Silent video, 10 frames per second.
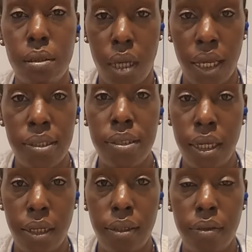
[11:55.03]
I said
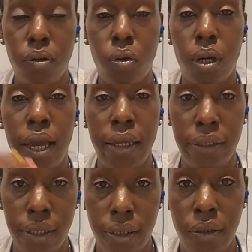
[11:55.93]
it, or I
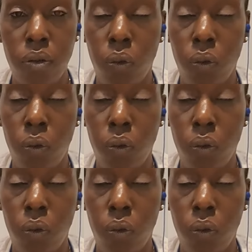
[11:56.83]
did it,